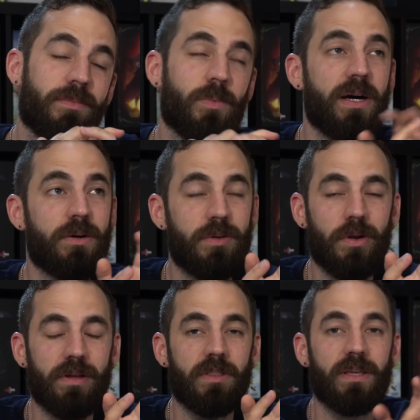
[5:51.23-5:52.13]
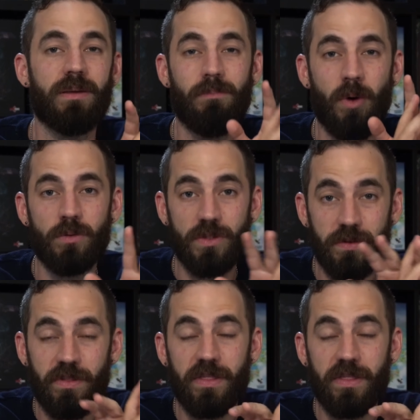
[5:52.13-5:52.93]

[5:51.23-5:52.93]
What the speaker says: Well, not everything, most of the